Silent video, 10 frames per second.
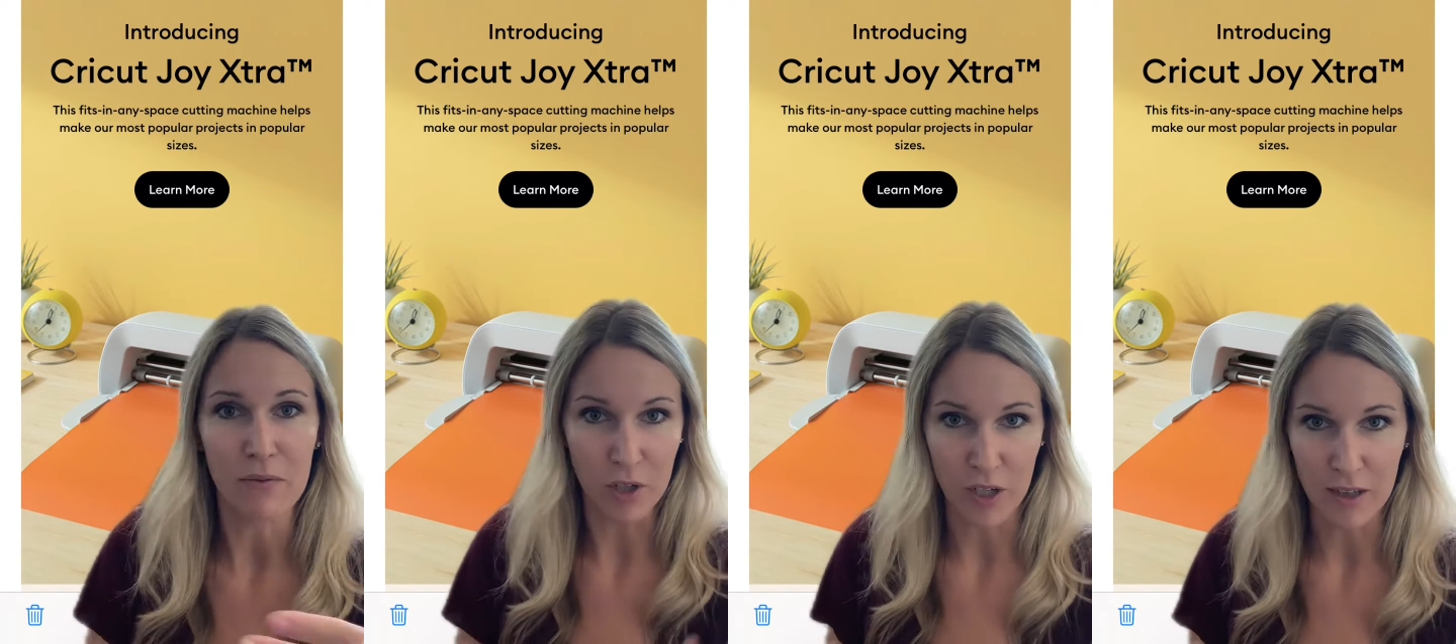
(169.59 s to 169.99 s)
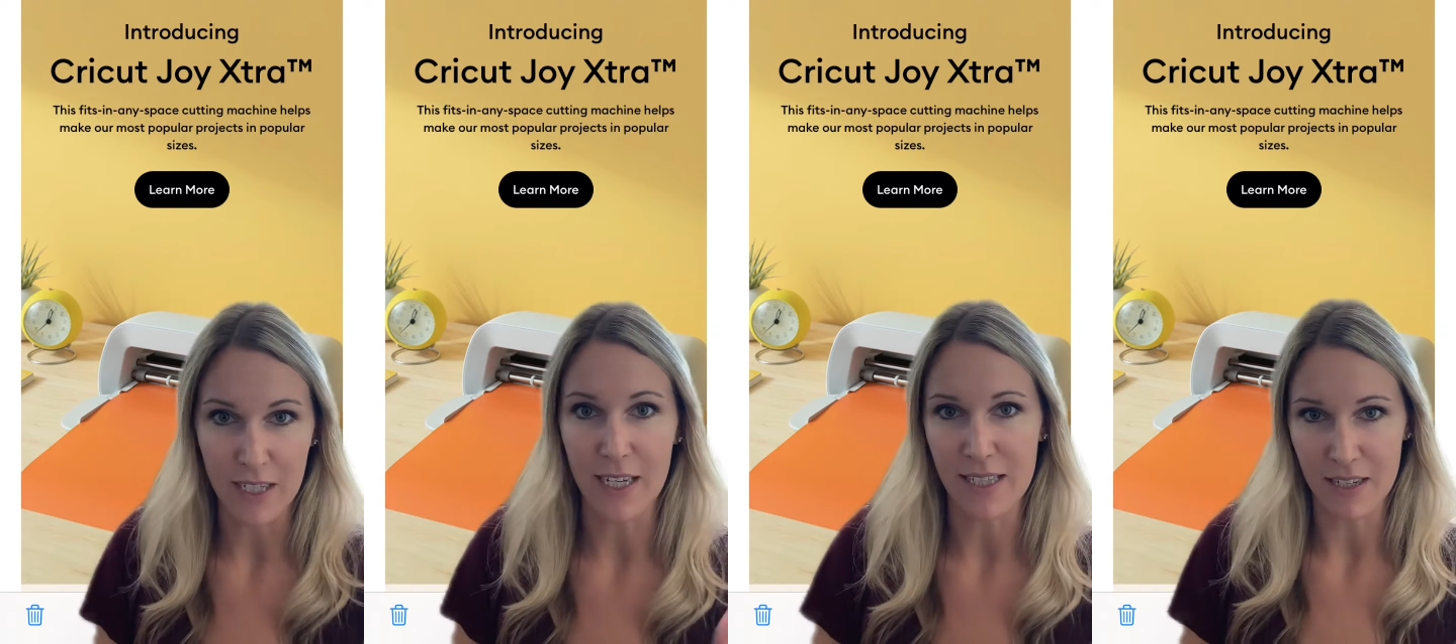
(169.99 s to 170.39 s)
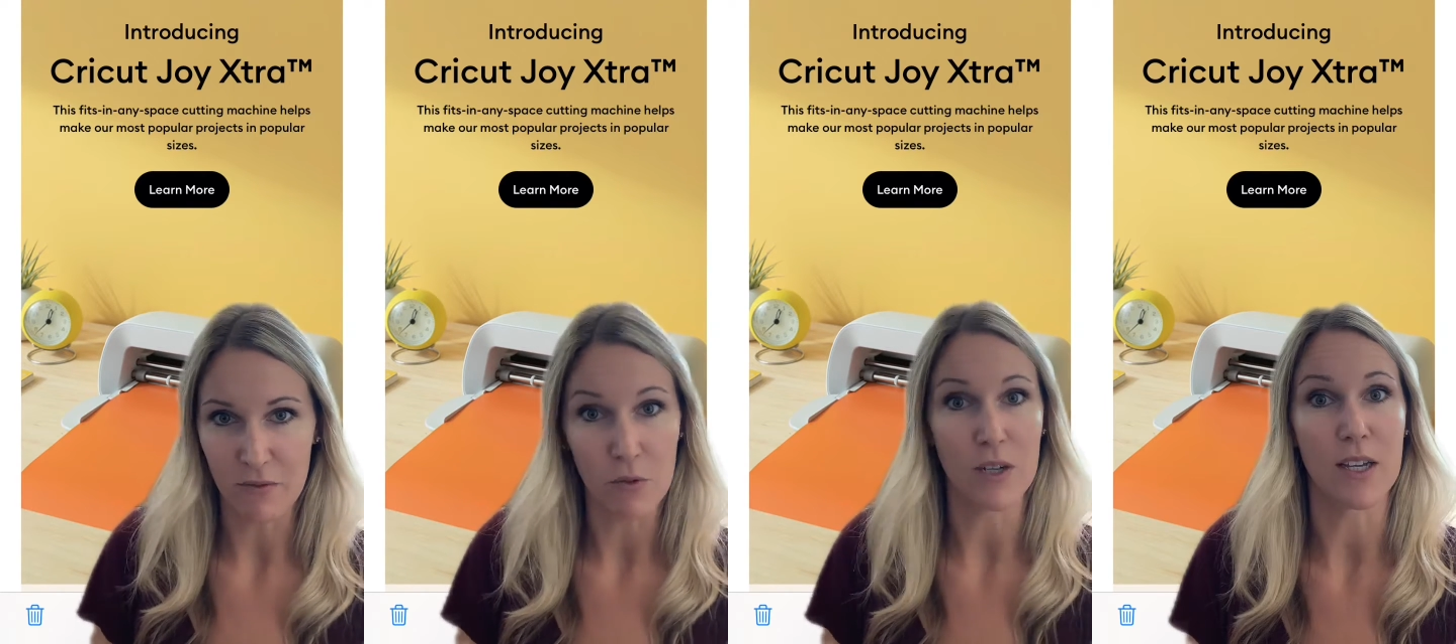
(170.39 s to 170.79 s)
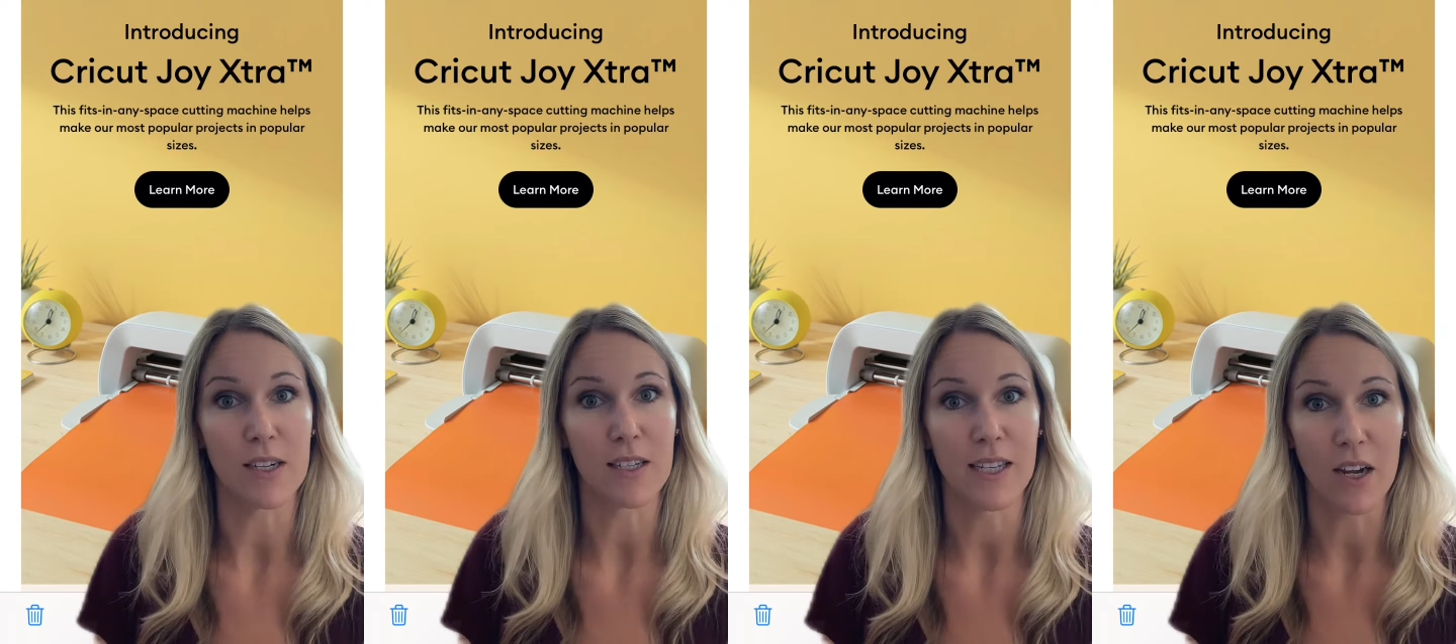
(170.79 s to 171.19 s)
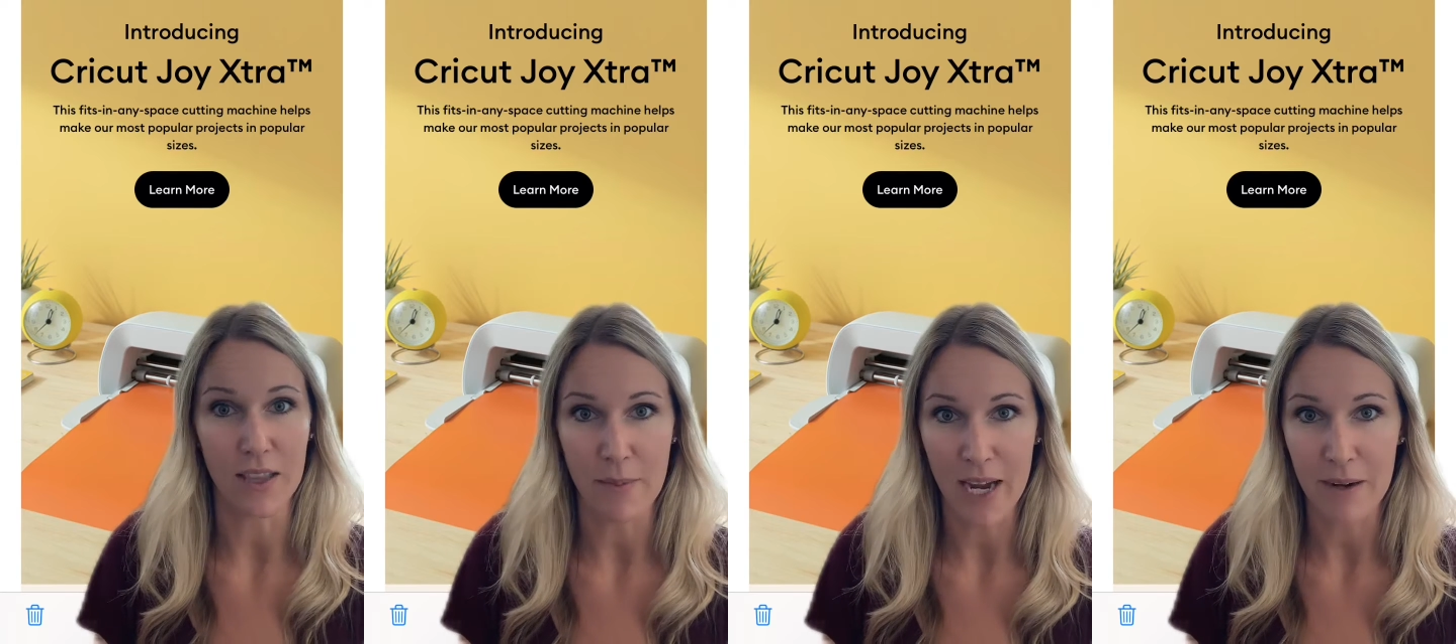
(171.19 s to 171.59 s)
vertically instead of horizontally on
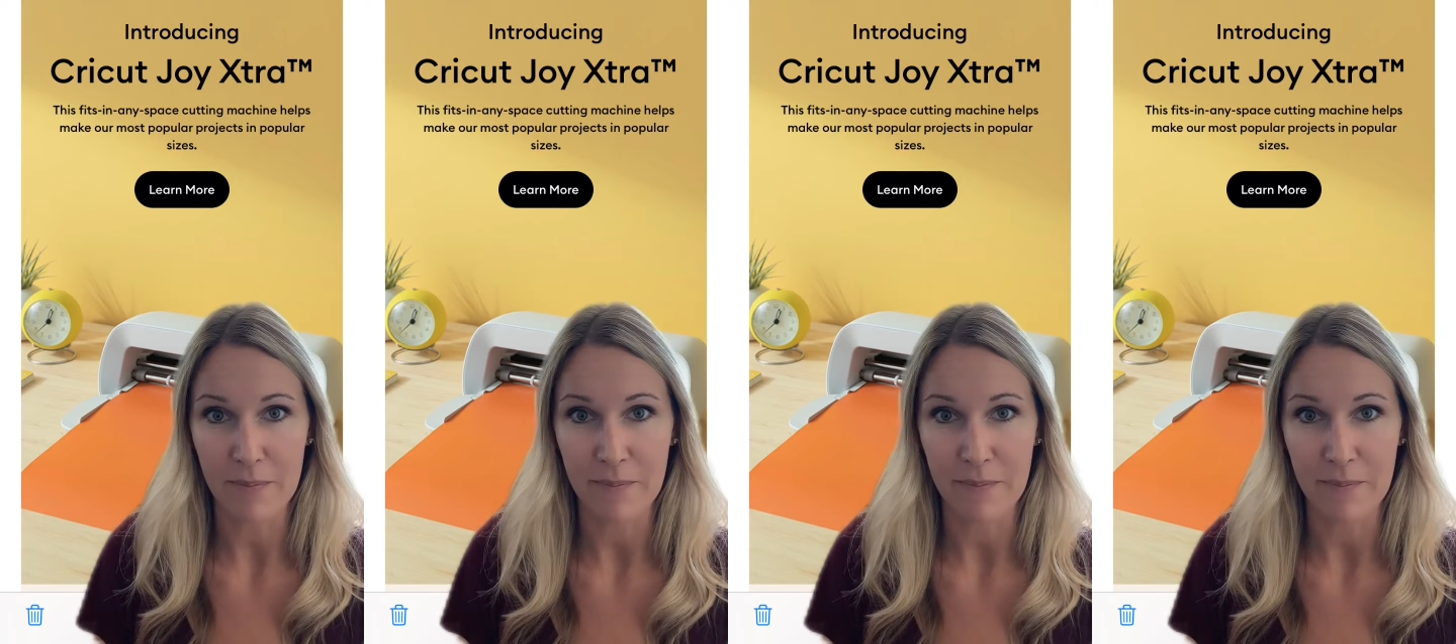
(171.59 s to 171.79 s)
the mat.